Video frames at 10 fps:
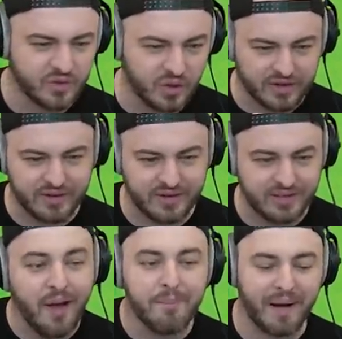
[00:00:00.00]
So look,
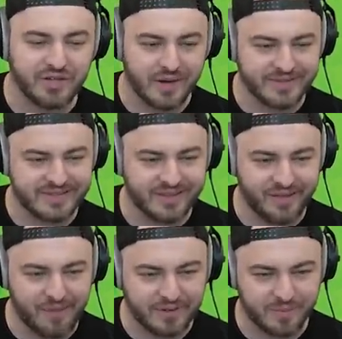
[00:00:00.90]
my job is to steal
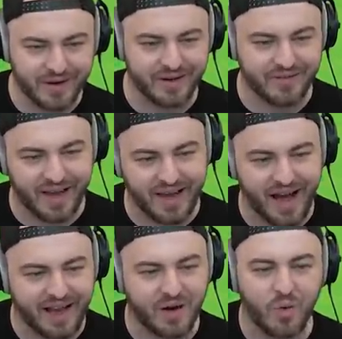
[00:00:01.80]
that much money. Okay,
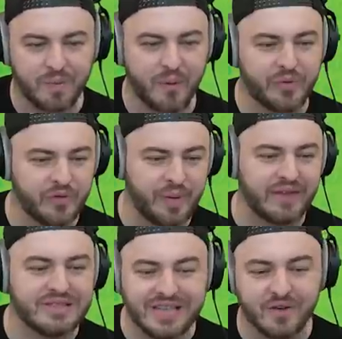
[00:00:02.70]
I gotta work my way through the bank.
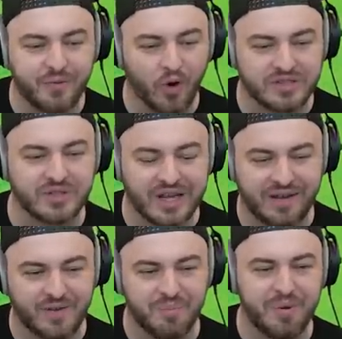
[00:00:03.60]
See the vaults? Those are gonna
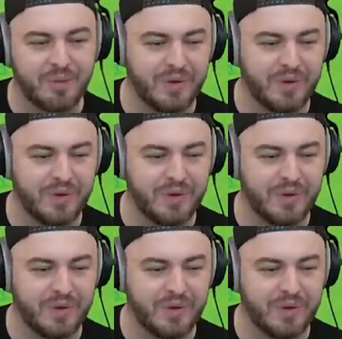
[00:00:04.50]
have the big